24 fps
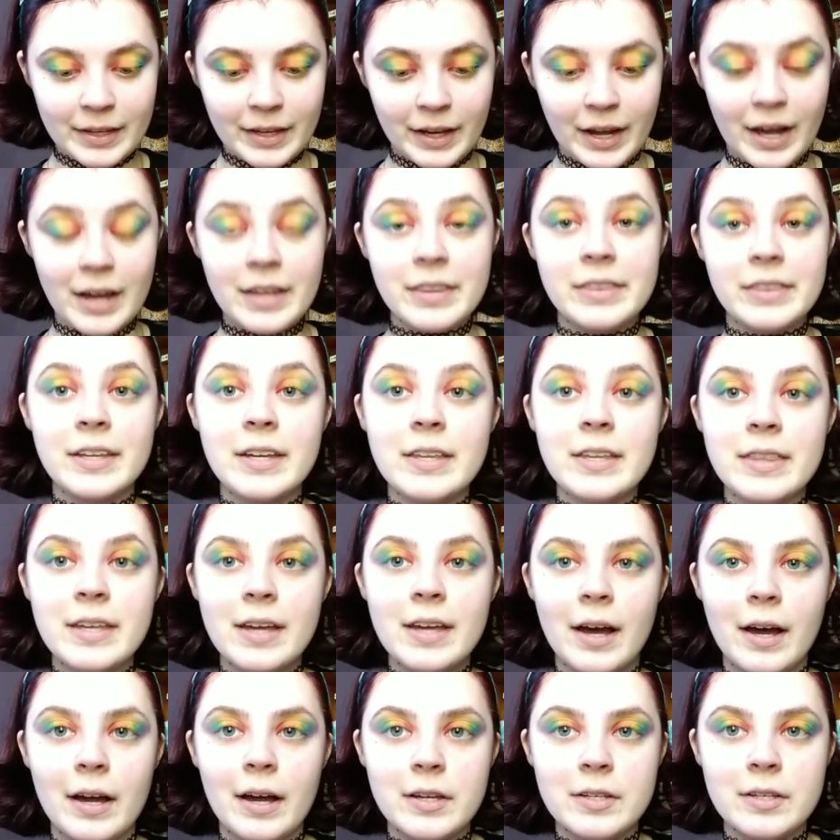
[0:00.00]
I think the
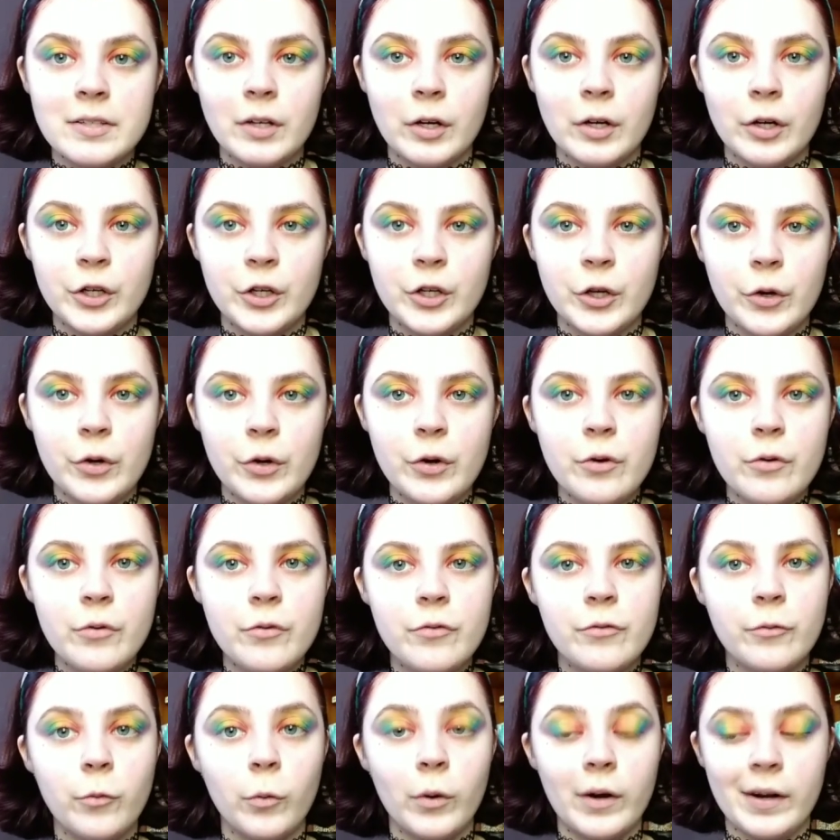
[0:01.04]
eyes are good
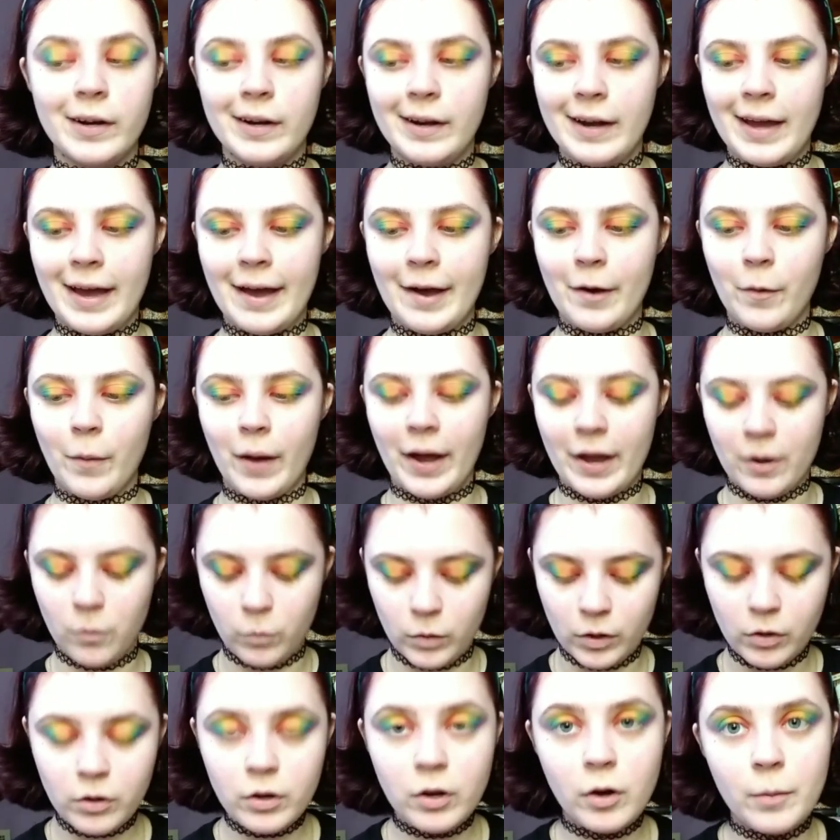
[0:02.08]
for now. I
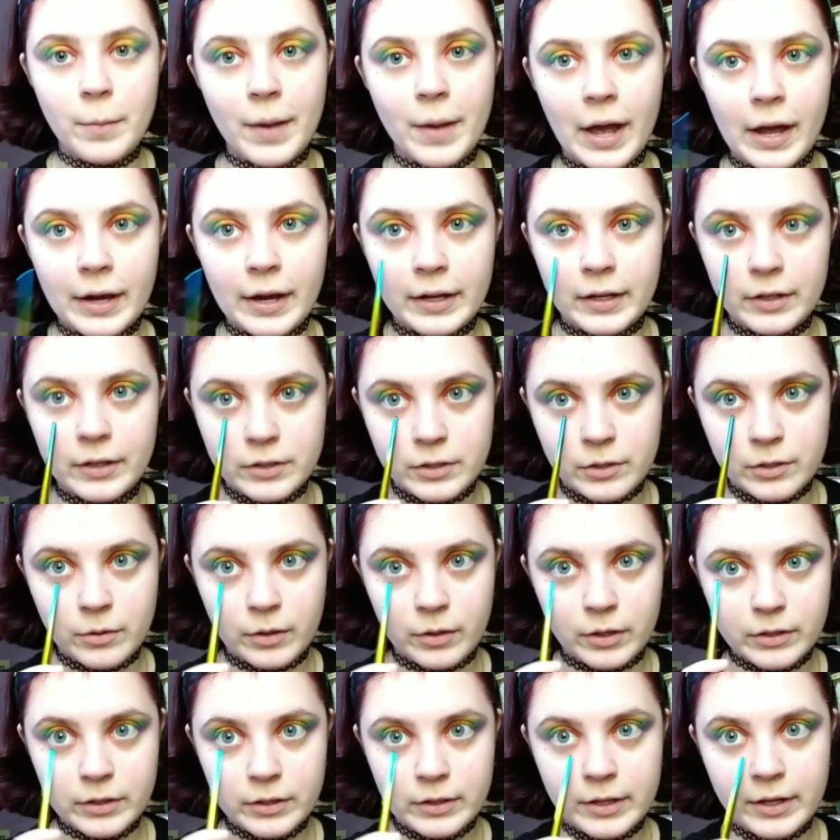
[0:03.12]
will go back and do
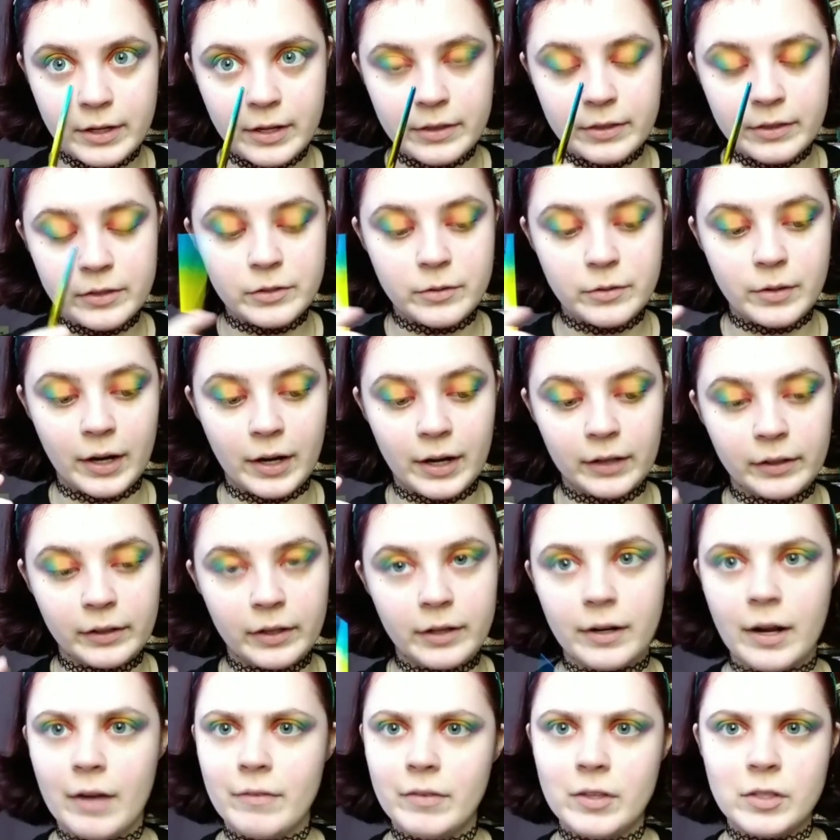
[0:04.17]
underneath and do
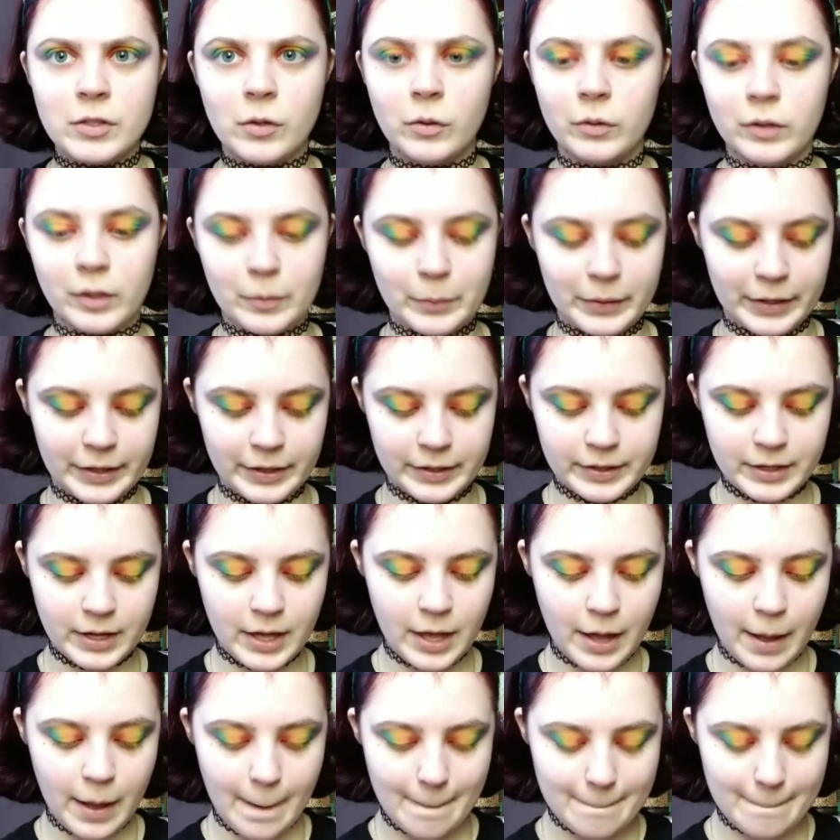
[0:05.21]
eyeliner. I have this whole look planned.
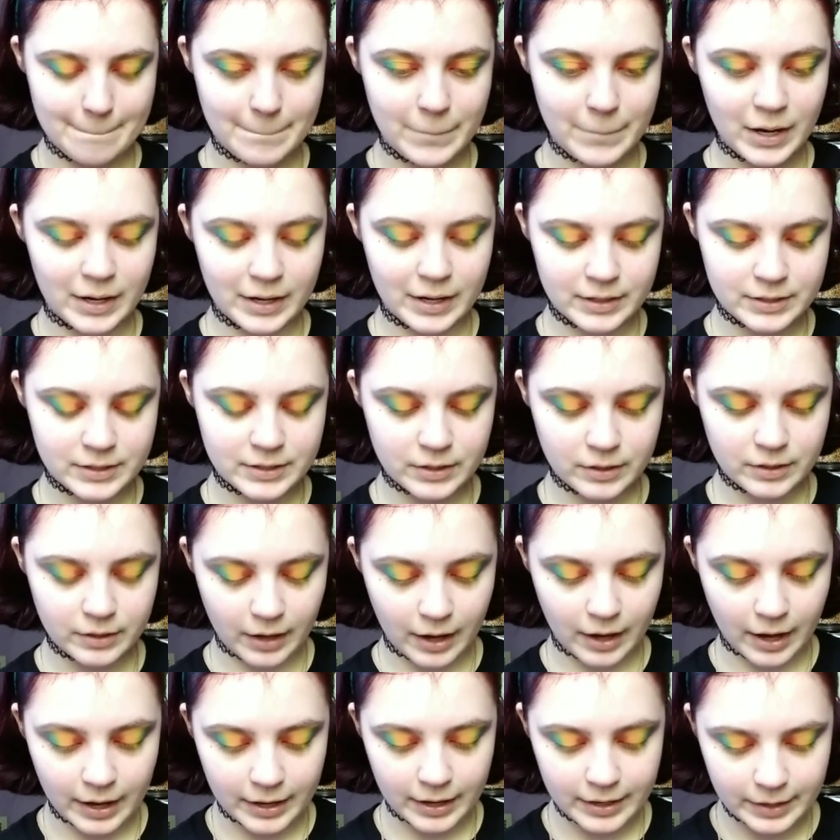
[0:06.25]
But
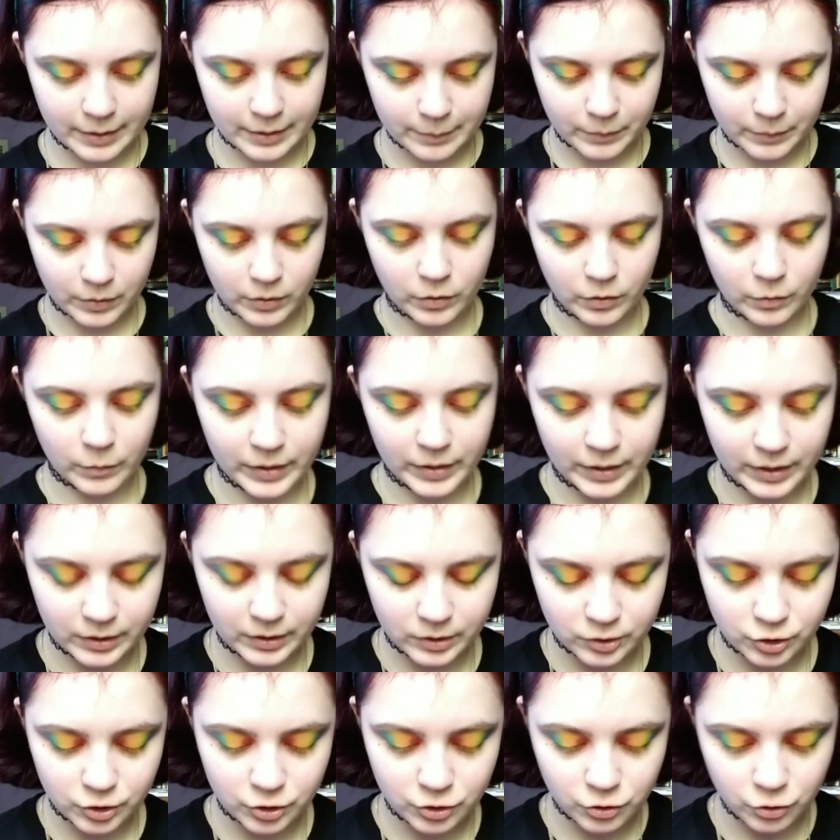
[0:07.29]
I am going
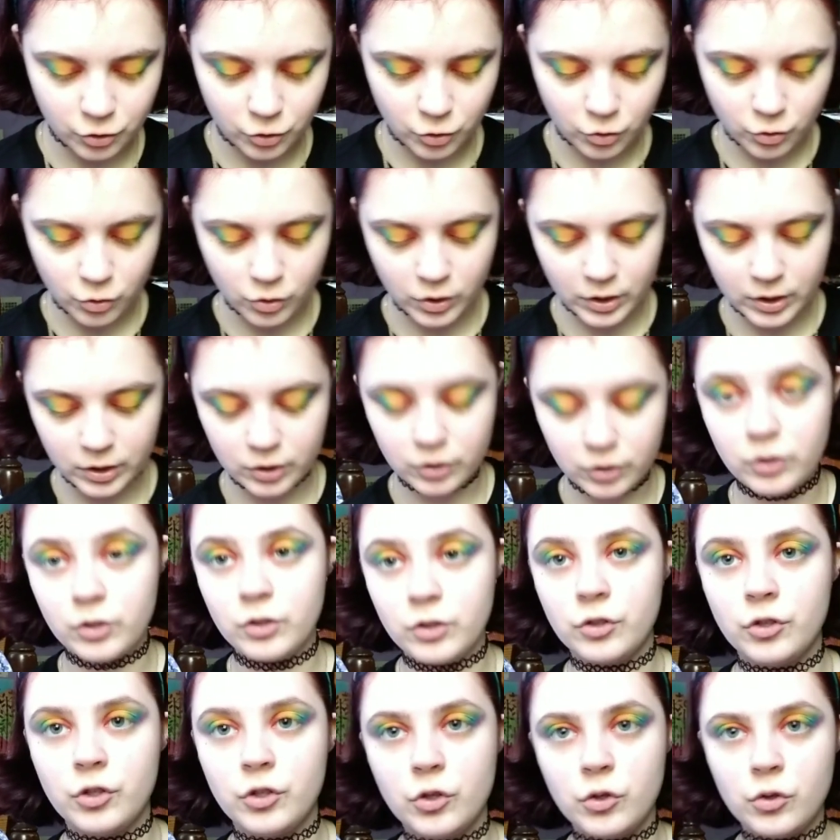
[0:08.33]
to
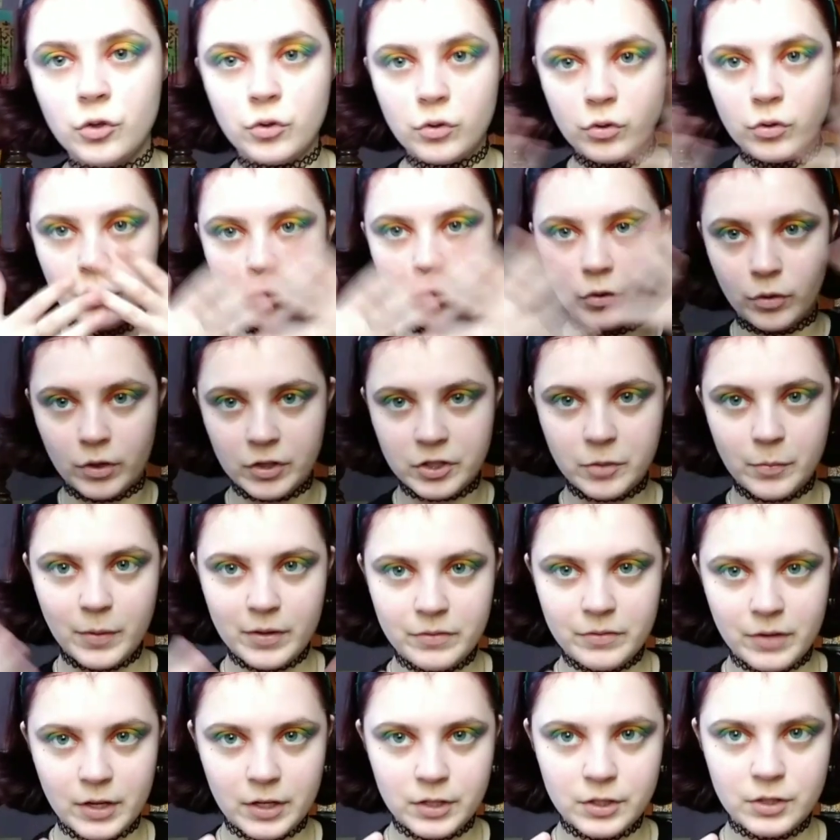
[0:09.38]
do the rest of my
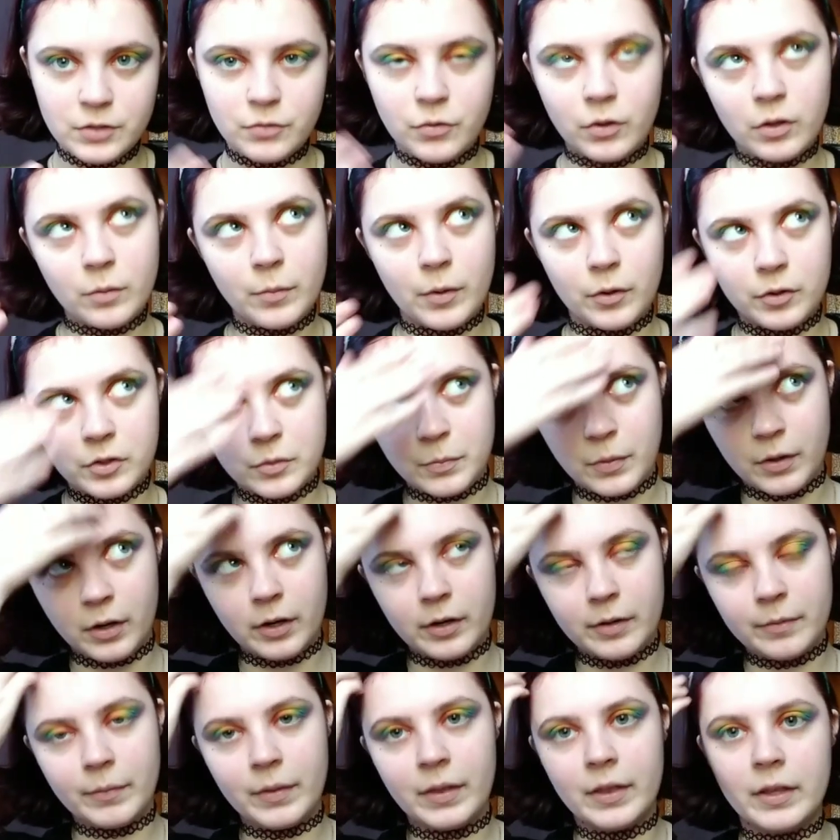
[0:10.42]
face for the most
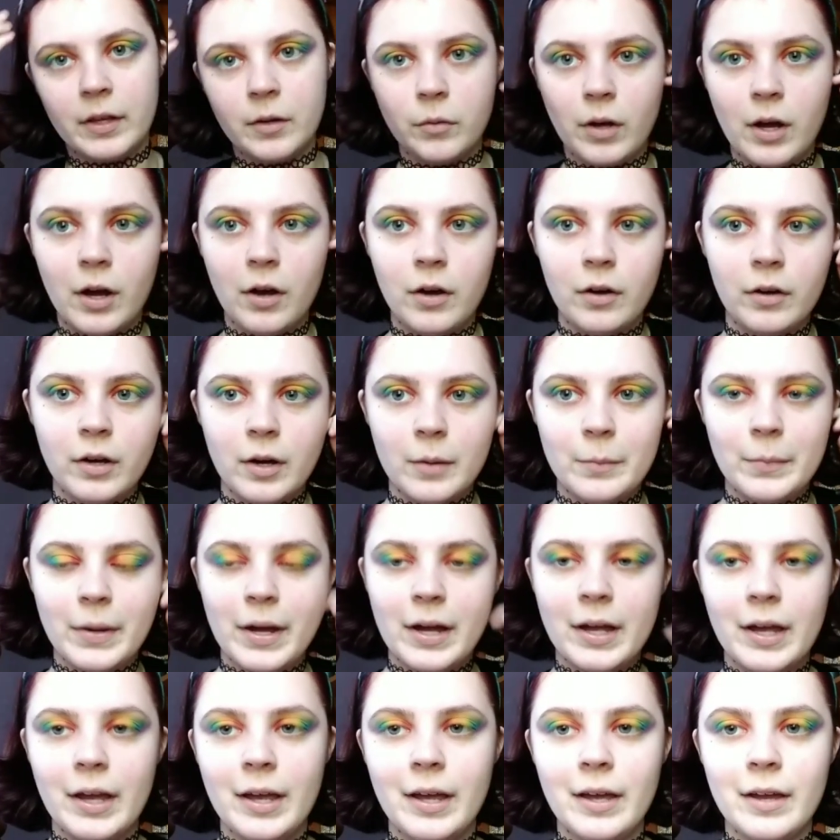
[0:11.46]
part, and then I'll come
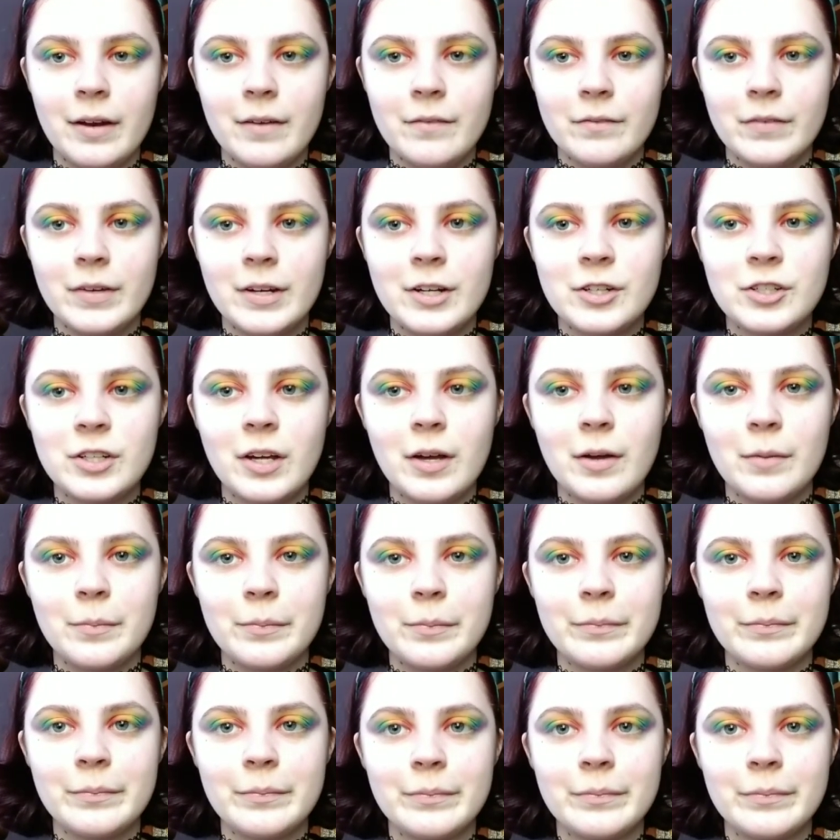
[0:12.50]
back and finish up.